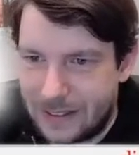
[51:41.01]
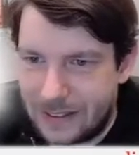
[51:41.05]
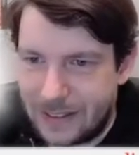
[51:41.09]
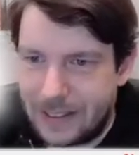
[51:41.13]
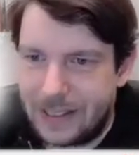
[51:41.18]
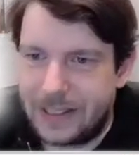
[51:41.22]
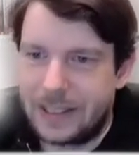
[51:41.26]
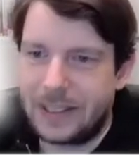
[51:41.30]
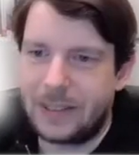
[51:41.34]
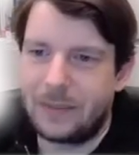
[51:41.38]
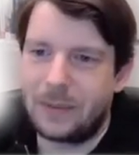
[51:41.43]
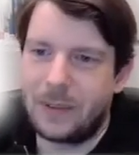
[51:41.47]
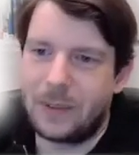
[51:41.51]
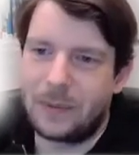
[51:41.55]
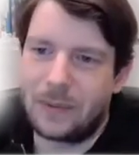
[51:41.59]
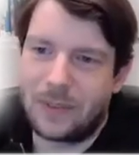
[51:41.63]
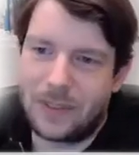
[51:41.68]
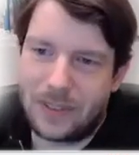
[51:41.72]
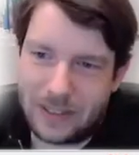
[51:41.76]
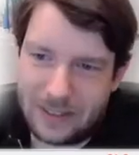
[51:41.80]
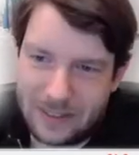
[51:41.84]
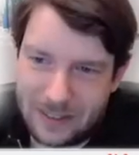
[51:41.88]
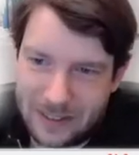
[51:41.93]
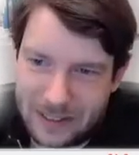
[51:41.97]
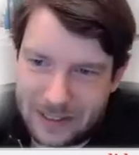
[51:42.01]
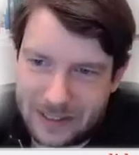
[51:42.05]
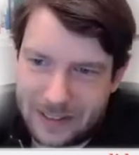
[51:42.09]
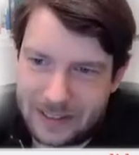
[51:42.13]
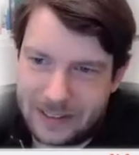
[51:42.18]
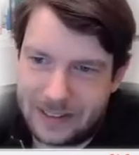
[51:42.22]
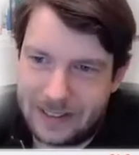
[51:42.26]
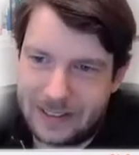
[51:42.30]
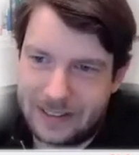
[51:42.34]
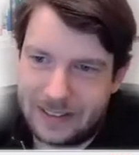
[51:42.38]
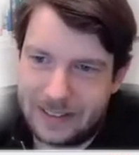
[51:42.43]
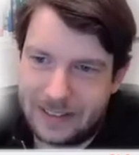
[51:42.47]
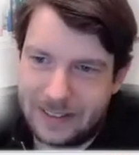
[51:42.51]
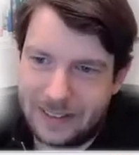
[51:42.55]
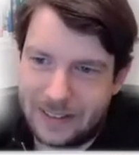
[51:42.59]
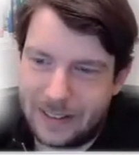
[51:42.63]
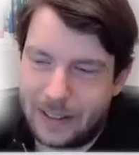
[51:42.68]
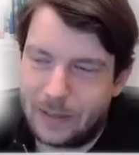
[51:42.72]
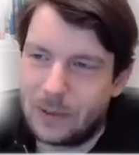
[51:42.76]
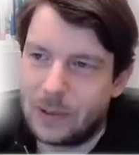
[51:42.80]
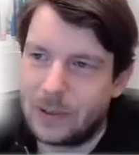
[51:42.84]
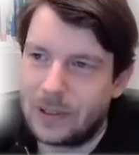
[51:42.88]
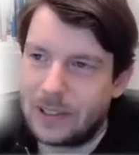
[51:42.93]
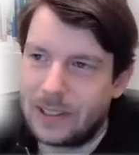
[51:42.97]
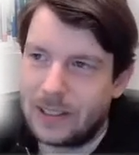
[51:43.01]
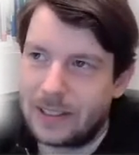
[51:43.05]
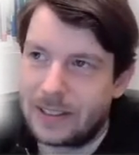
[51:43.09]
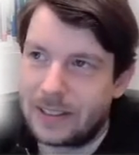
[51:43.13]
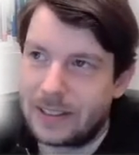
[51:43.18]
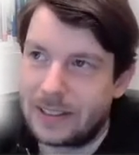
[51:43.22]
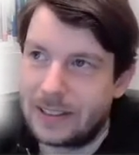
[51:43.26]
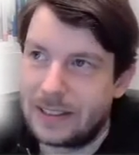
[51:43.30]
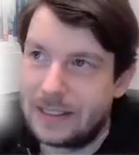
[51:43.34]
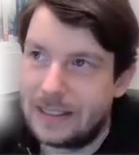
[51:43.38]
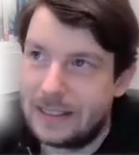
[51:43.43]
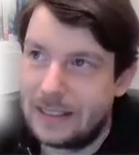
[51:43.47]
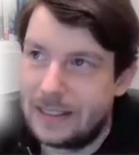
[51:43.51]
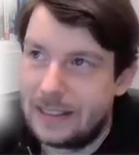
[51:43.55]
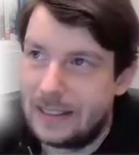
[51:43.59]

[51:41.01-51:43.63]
Dynamips exactly in this emulator.